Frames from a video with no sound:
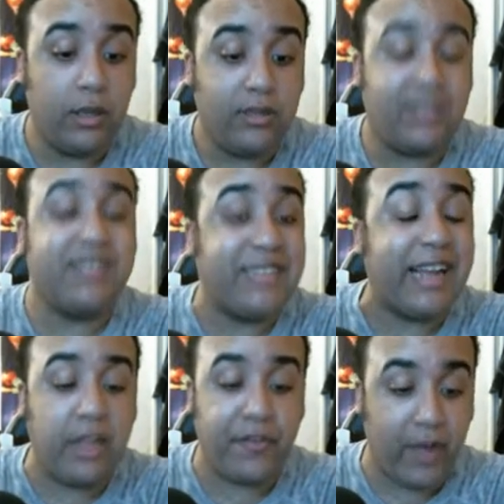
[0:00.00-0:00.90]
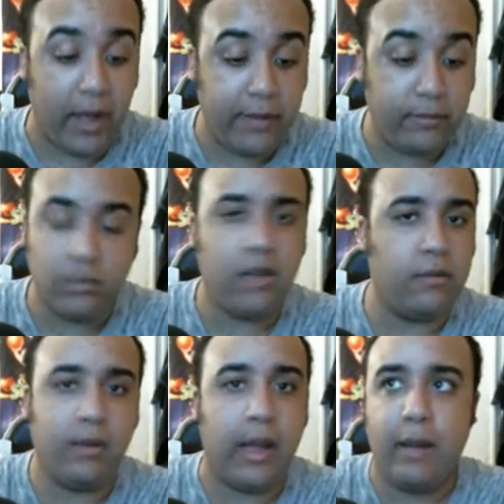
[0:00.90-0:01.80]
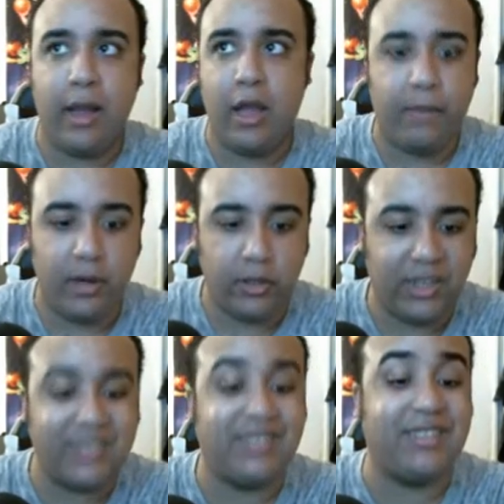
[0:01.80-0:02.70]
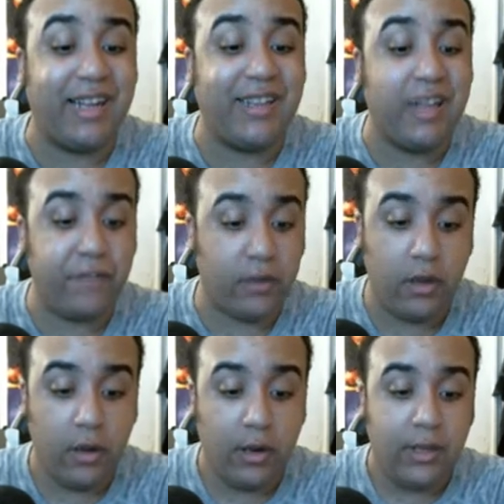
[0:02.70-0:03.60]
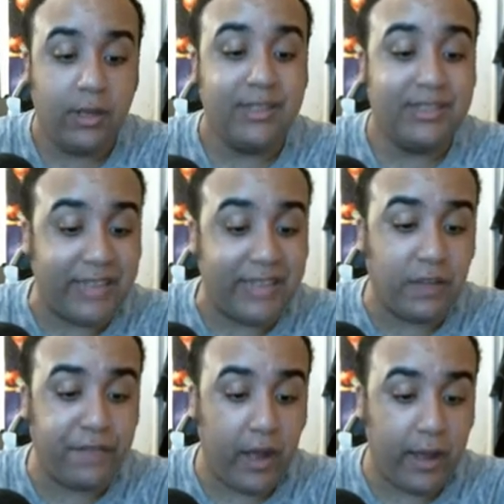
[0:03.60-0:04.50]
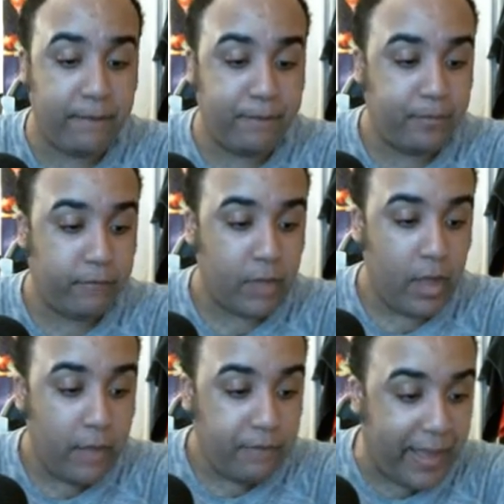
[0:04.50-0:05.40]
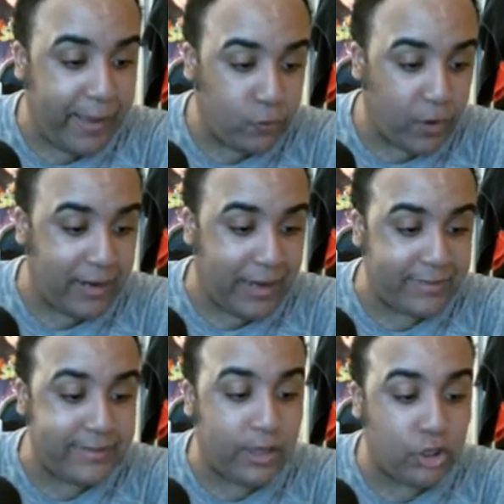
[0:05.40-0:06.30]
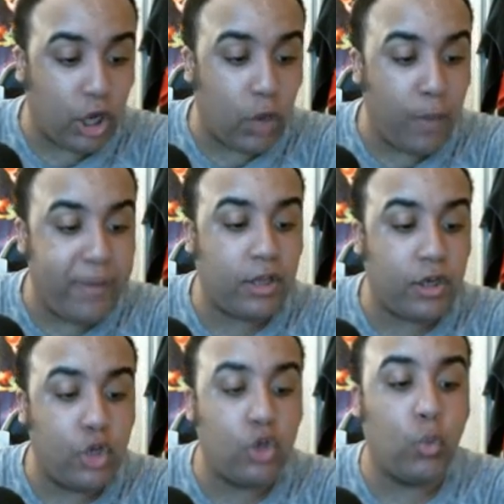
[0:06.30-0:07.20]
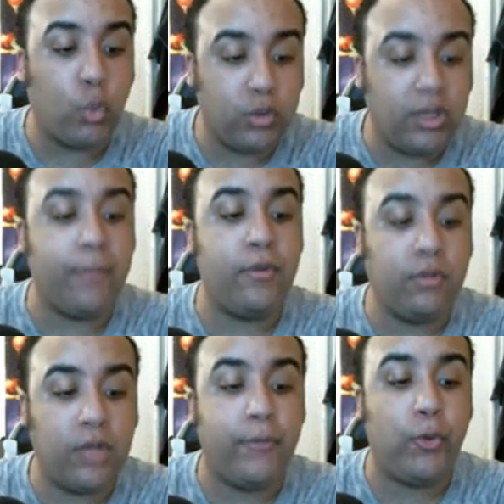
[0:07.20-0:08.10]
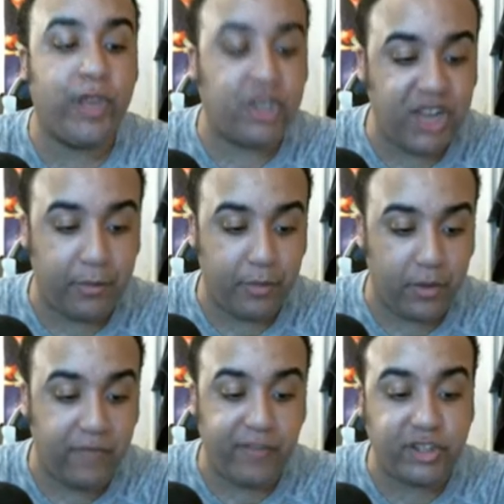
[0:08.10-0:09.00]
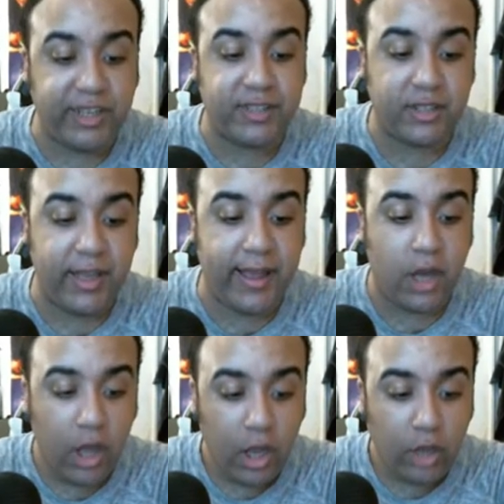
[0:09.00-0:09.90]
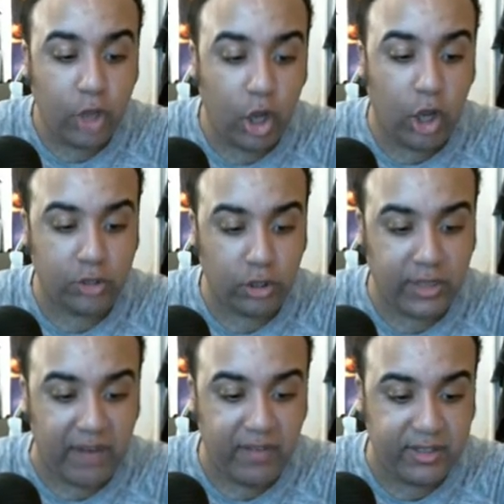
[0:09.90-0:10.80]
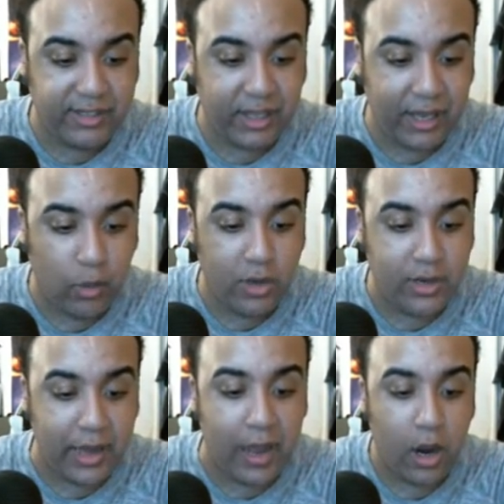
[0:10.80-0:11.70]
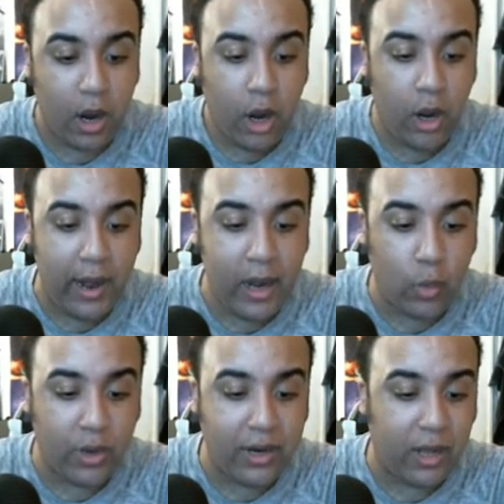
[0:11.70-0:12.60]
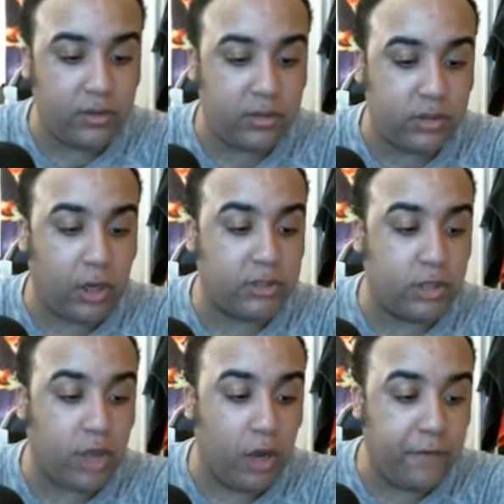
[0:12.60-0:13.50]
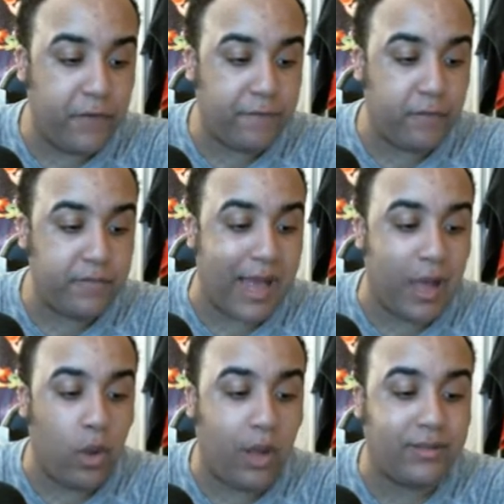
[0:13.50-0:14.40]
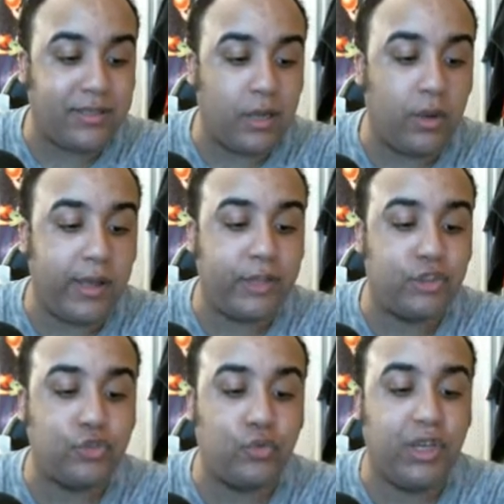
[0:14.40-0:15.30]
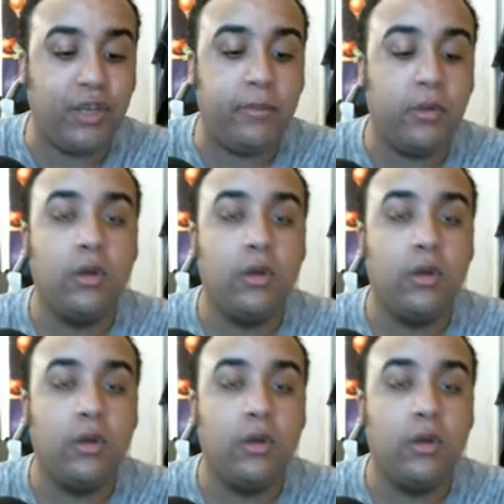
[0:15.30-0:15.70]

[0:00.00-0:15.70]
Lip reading: signify, I apologize, signify that he's realized that Joe will be the new WWE champion. If he shakes his hand, Joe also guarantees that he will not hurt anyone else close to Kofi from now until Extreme